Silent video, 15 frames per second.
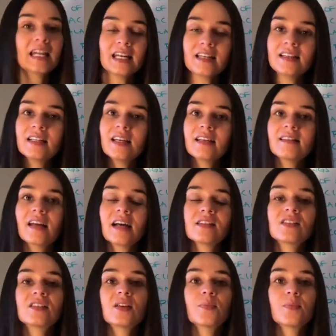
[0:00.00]
anything
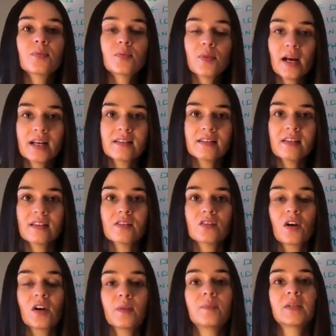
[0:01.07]
that suppresses
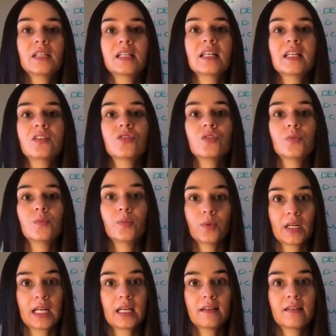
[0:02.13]
our ability to
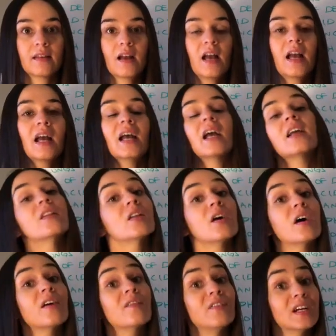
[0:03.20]
breathe. And
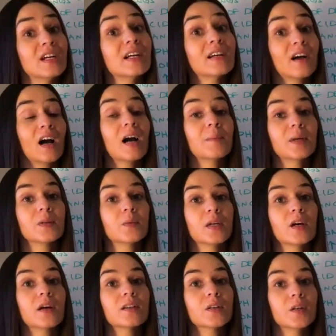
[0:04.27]
very common,
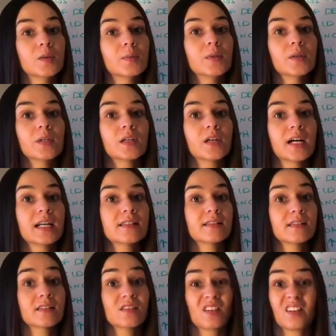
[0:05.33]
we are in the opioid
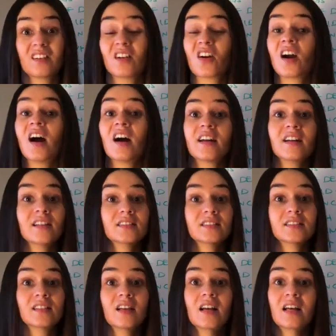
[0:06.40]
crisis, are
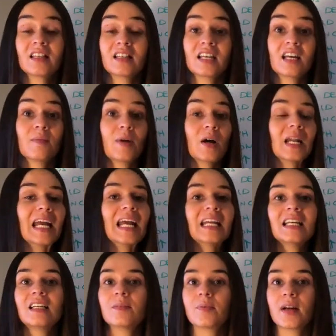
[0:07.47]
narcotics. Think about
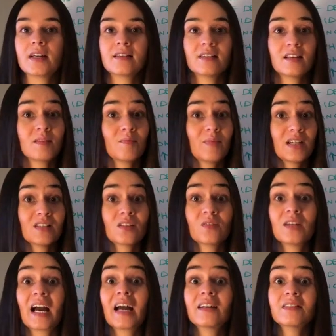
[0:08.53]
any depressant,
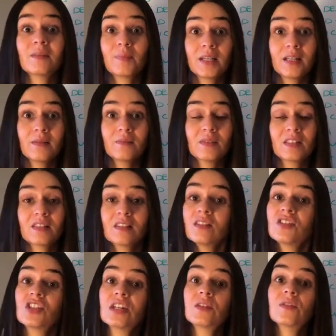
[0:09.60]
benzodiazepines,
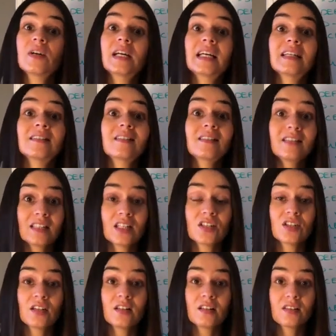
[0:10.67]
general
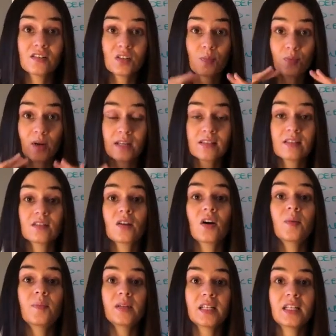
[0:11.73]
anesthesia suppresses
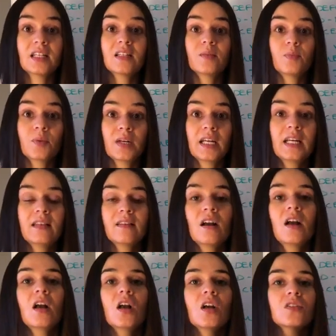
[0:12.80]
our ability to breathe.
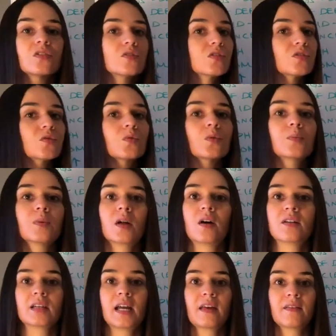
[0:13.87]
So just group it
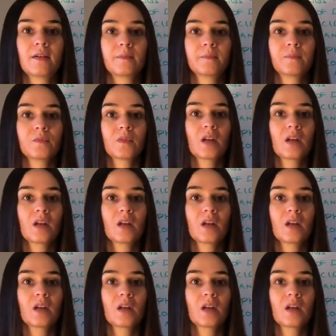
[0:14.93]
all together.